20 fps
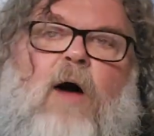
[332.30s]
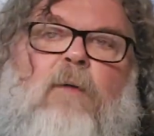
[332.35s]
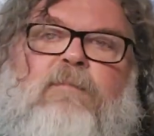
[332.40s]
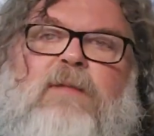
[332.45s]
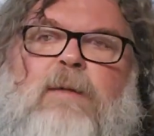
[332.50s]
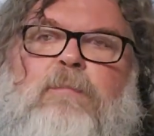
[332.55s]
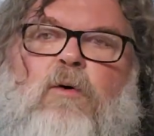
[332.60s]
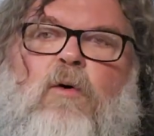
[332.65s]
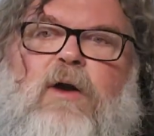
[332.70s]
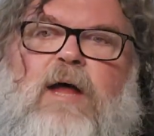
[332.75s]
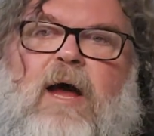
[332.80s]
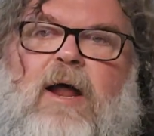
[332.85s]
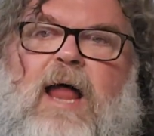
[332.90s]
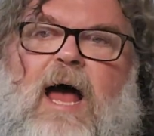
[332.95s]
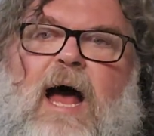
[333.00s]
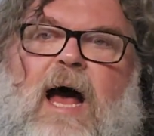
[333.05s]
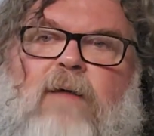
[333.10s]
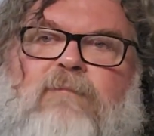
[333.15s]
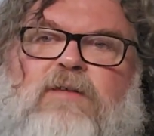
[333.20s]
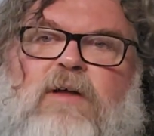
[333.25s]
album they brought out
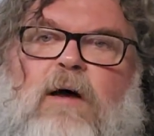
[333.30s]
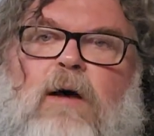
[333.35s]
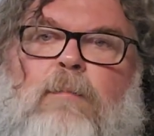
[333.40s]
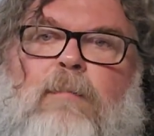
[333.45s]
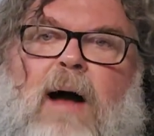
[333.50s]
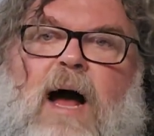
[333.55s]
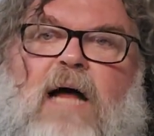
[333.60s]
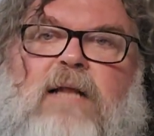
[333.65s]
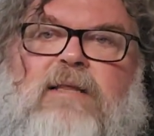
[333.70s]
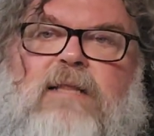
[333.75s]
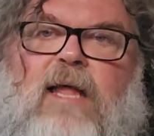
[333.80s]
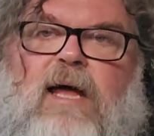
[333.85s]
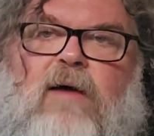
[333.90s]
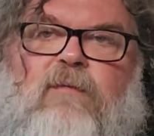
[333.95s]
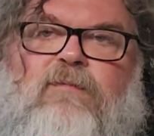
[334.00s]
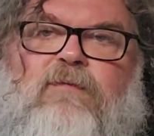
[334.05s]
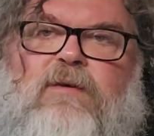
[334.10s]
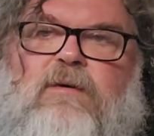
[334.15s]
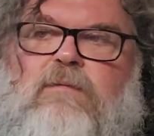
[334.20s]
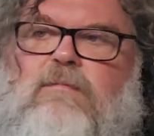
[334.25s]
after Abat
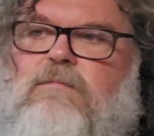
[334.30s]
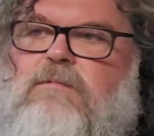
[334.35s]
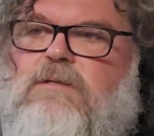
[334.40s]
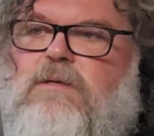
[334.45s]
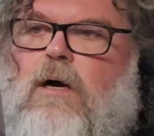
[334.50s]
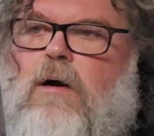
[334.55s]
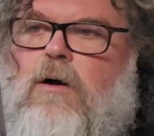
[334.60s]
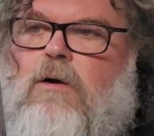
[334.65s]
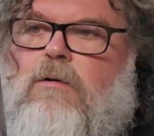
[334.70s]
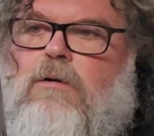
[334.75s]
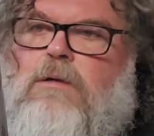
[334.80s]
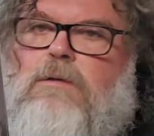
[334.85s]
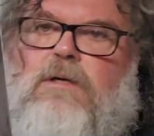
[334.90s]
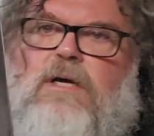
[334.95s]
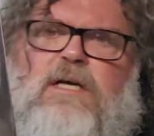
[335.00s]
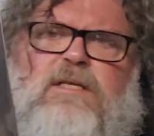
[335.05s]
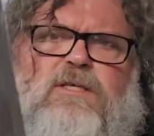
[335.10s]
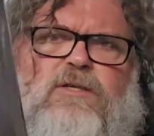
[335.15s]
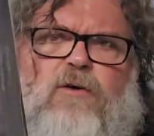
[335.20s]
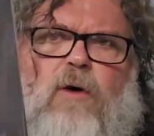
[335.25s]
left. So
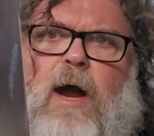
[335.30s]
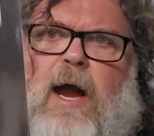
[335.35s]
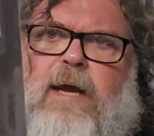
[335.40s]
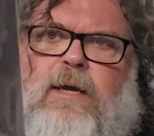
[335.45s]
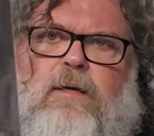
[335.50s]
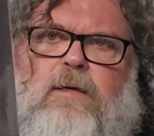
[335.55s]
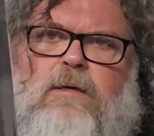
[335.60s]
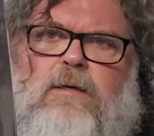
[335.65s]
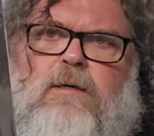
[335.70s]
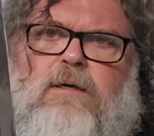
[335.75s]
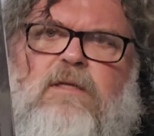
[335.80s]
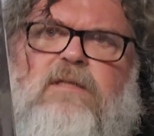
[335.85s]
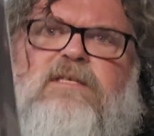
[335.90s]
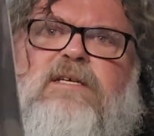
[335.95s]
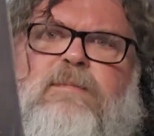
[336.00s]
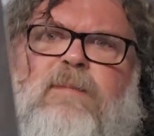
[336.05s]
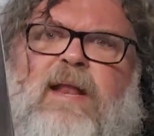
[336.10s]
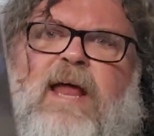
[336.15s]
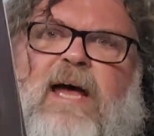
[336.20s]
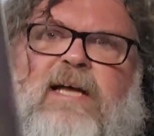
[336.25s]
it's great.
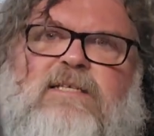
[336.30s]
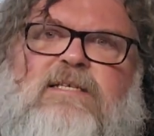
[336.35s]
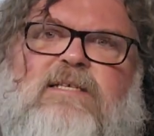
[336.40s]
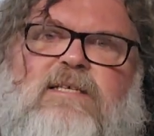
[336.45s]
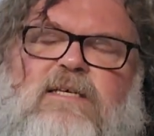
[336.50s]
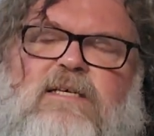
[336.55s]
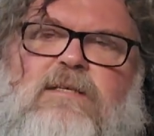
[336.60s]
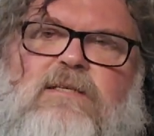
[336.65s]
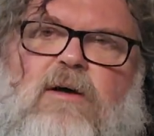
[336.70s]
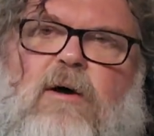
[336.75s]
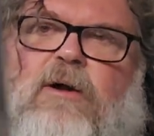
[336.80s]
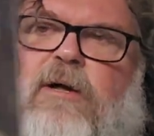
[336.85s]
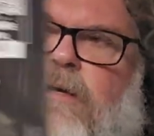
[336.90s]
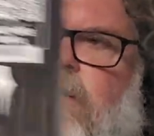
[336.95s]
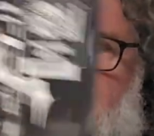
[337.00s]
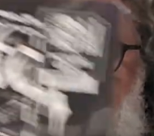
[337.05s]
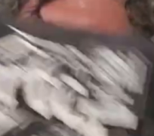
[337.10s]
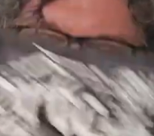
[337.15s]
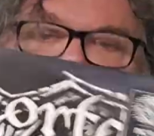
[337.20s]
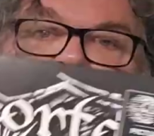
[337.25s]
Dimonaz sings on
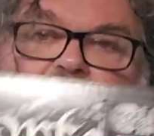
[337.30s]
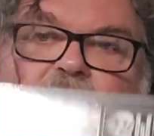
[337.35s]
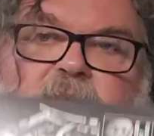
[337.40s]
it. It's